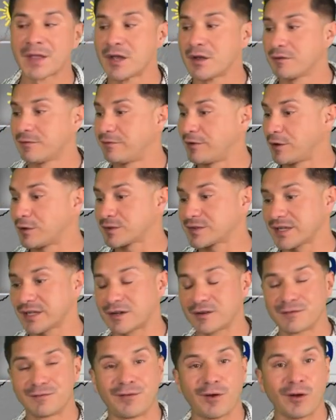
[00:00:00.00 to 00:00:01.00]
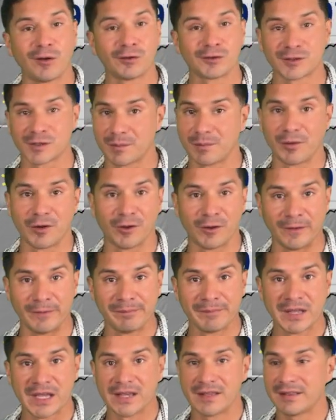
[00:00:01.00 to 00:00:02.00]
folks that are
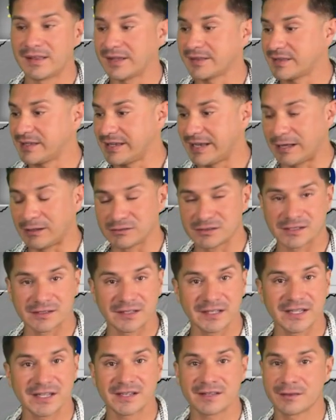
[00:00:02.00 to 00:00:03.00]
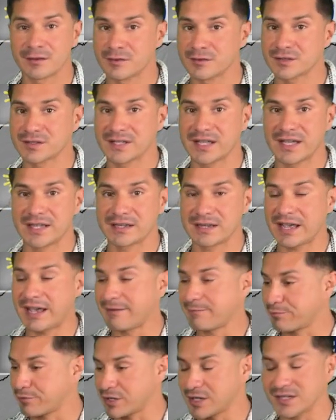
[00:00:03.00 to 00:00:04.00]
vulnerable, like the elderly, those that
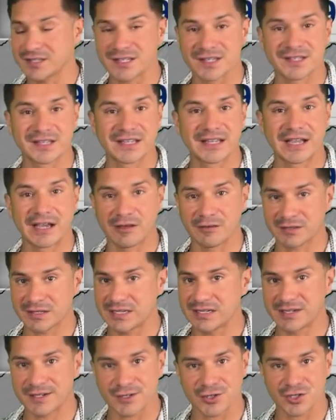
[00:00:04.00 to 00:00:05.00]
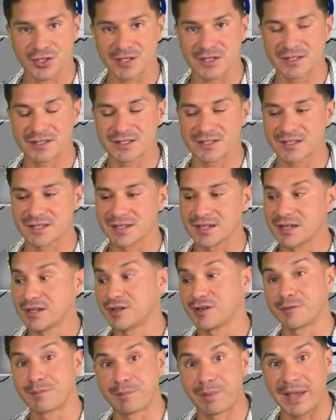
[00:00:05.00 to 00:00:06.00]
have pre-existing health conditions,
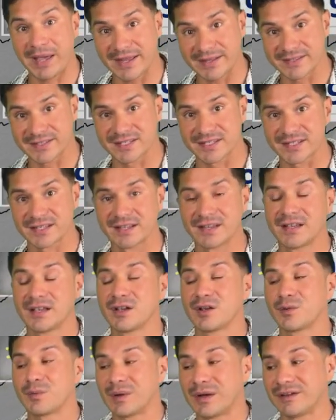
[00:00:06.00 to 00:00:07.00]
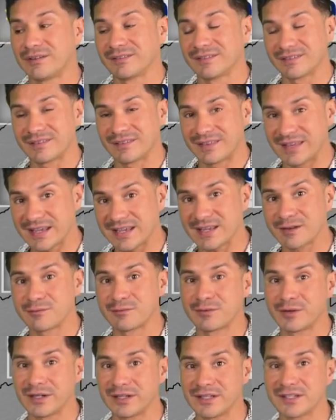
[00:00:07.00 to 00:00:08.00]
your pets, well, they can
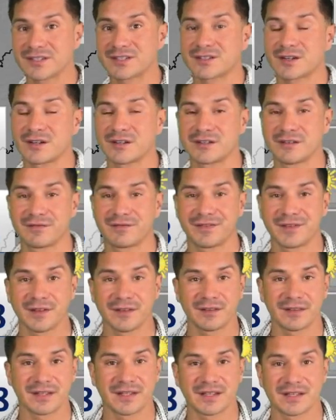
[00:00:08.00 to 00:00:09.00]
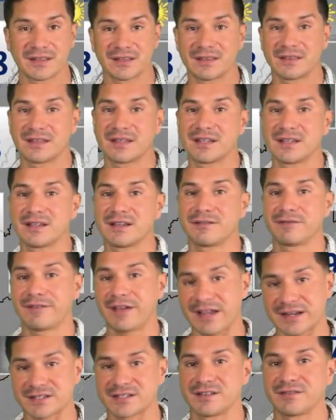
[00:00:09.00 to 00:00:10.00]
really start to feel the
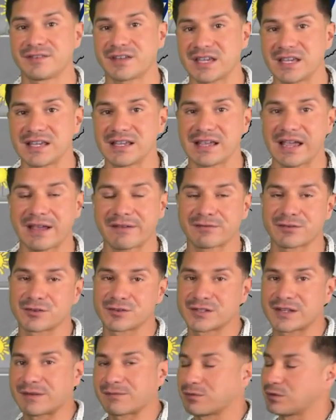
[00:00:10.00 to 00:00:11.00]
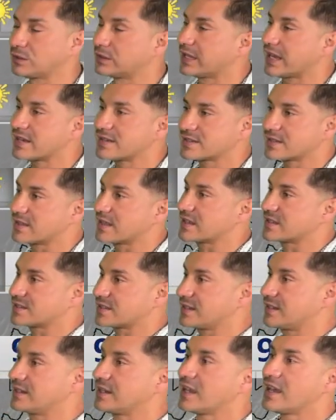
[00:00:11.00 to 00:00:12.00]
effects of heat after several days of this,
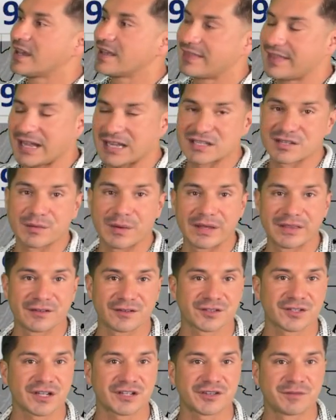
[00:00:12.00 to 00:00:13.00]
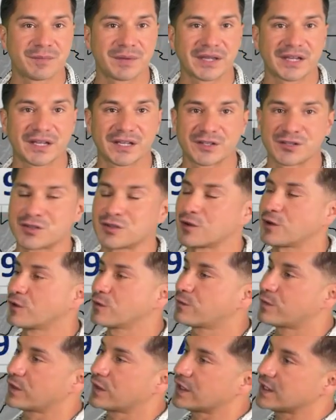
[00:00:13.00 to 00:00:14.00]
and that's why there's such a big concern
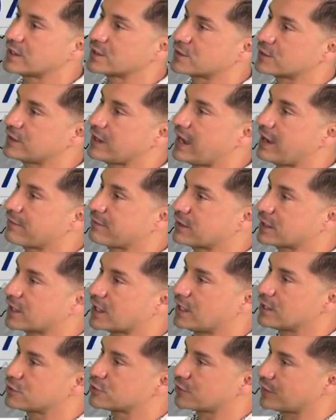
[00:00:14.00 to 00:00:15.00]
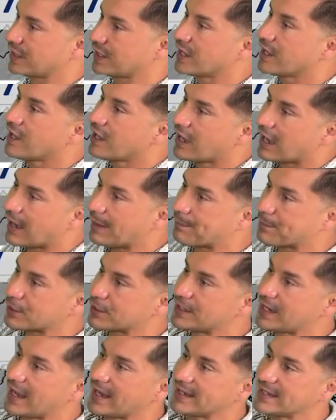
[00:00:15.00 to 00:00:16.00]
for the eastern half of the country. Upper
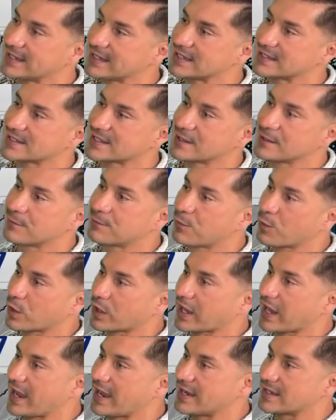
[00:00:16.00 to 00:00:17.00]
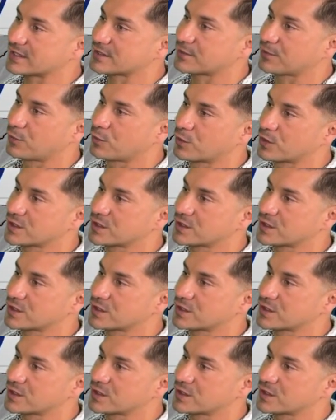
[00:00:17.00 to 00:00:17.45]
90s in the forecast for